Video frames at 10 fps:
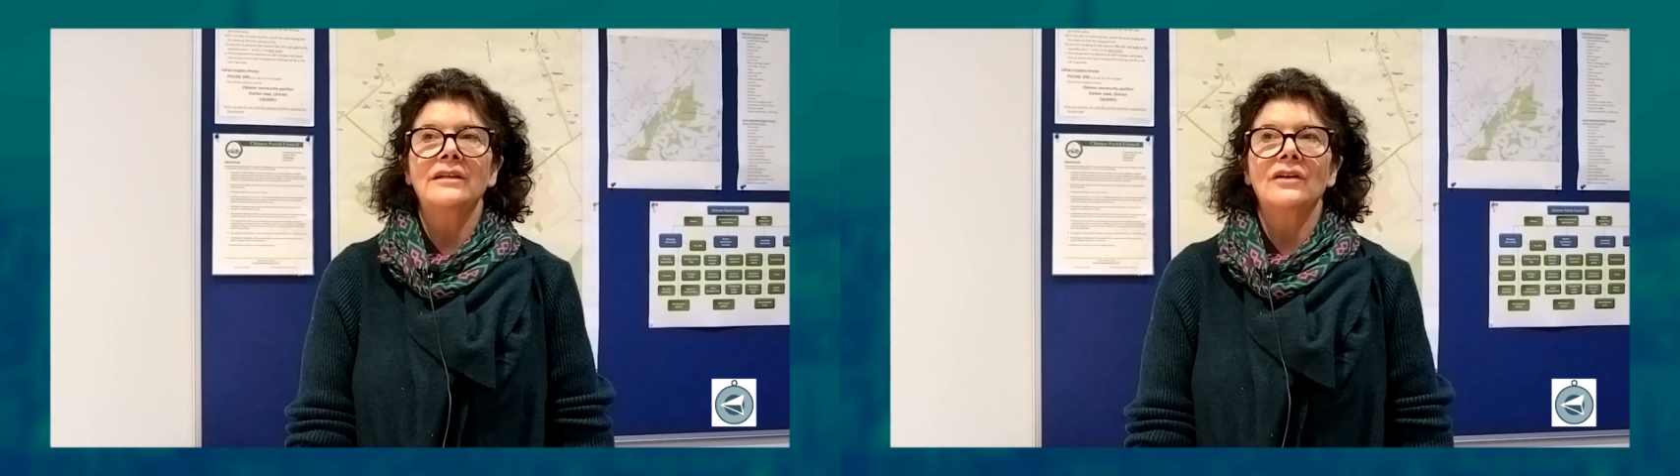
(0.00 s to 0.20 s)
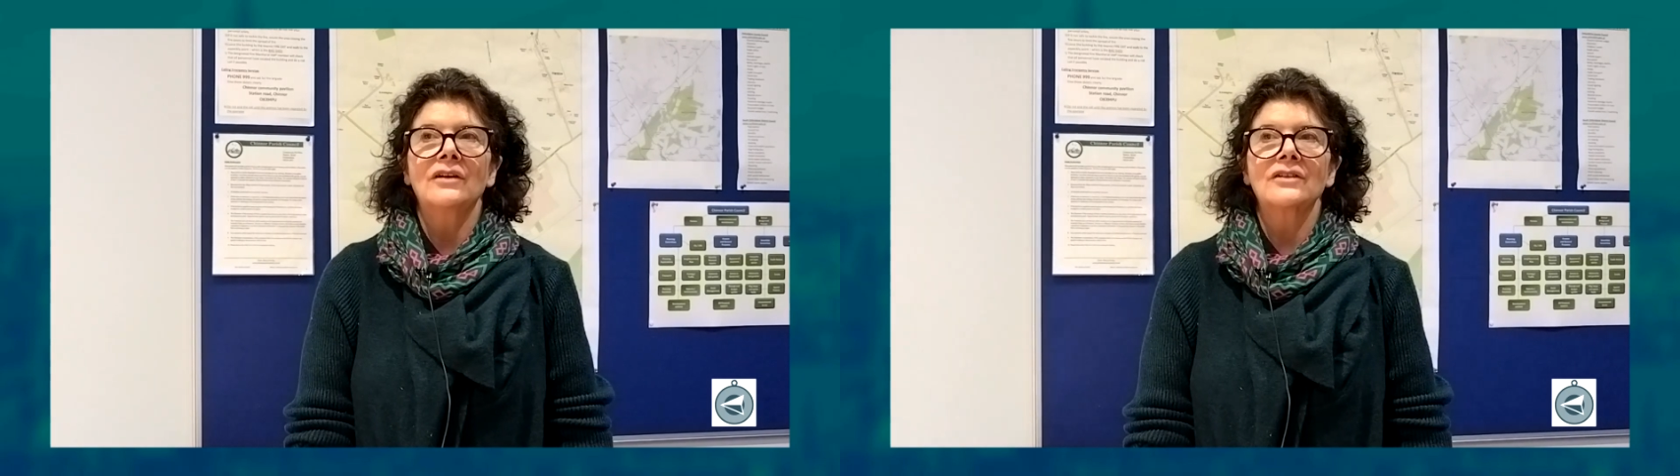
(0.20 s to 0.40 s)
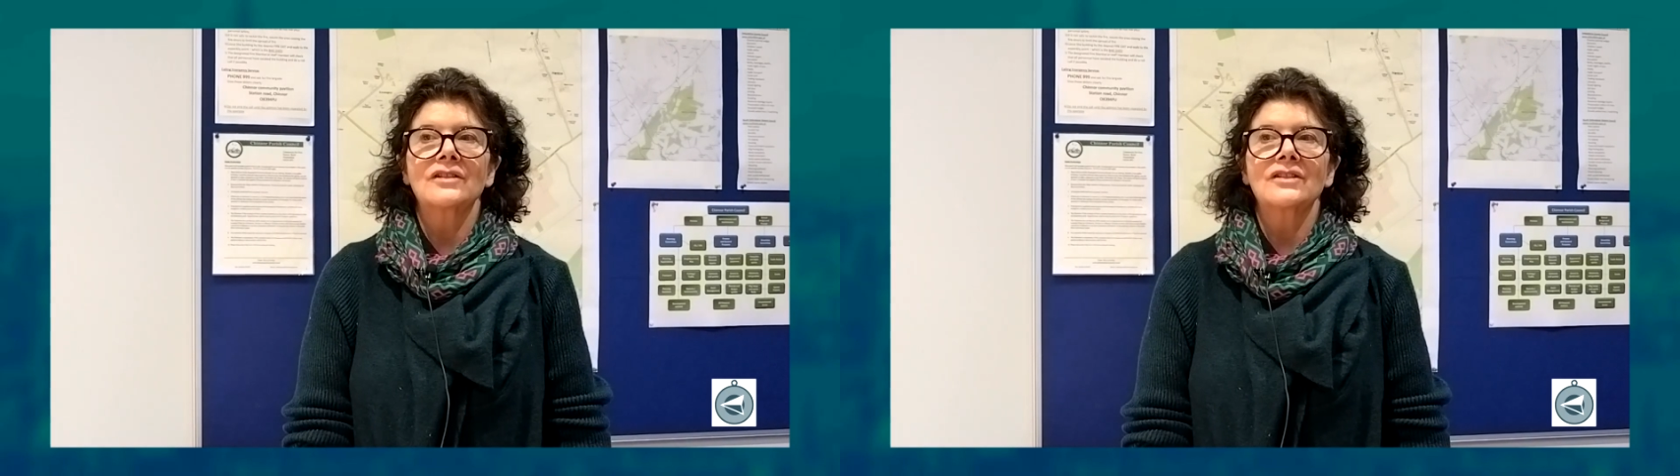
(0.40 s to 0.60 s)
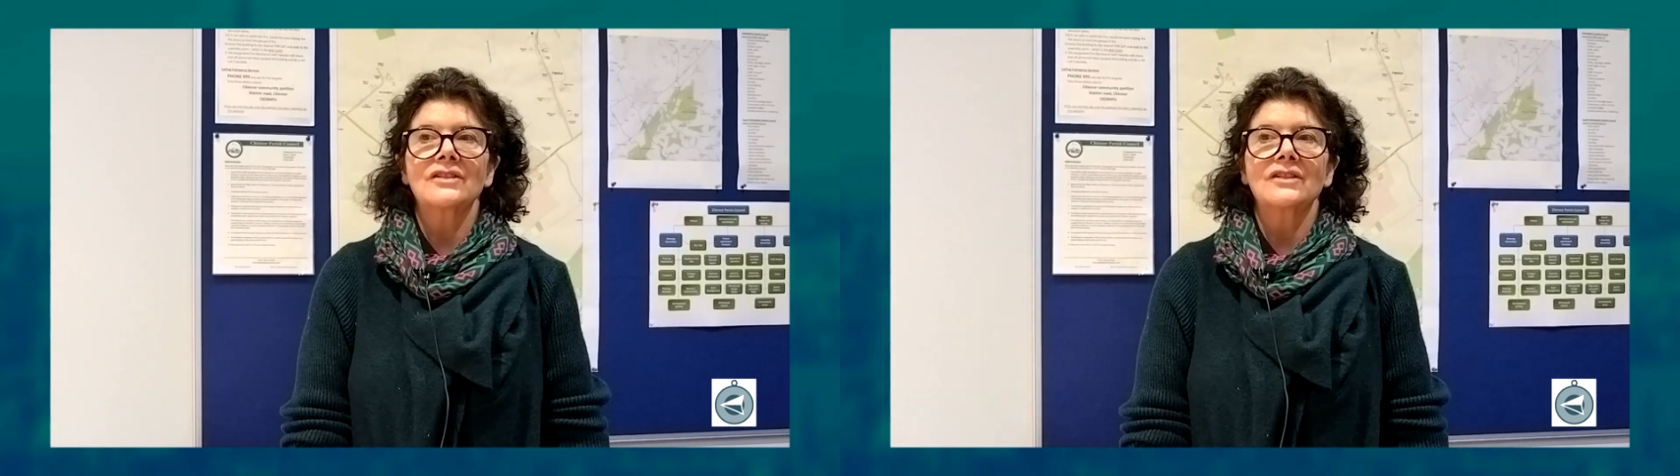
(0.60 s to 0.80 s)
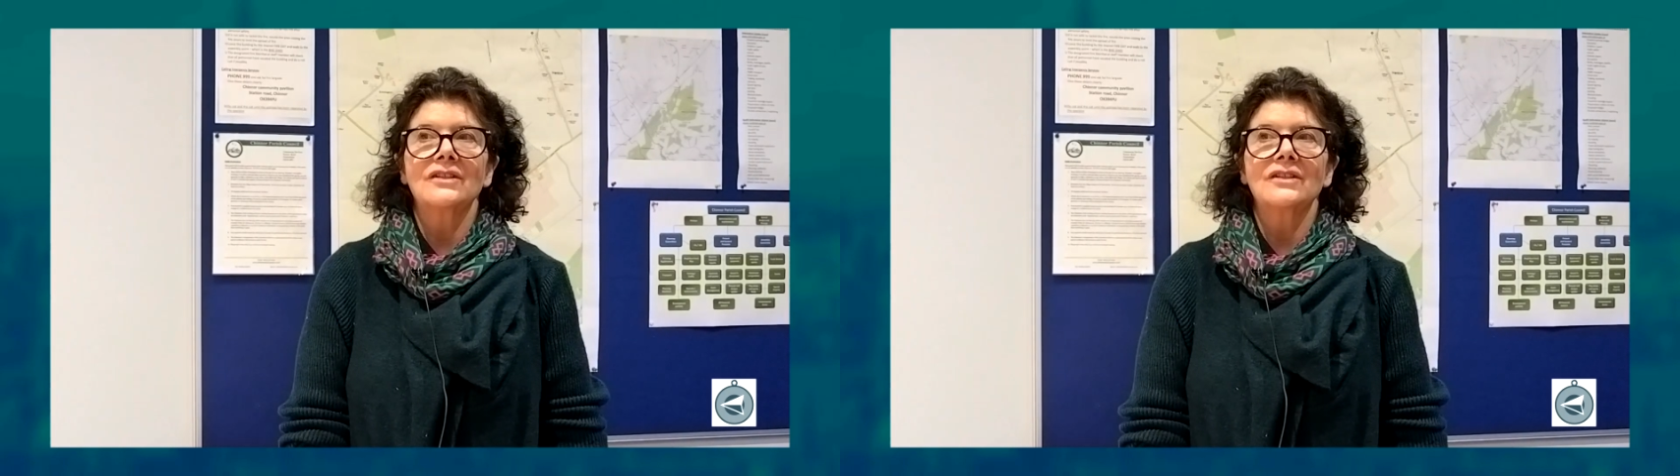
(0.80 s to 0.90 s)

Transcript: not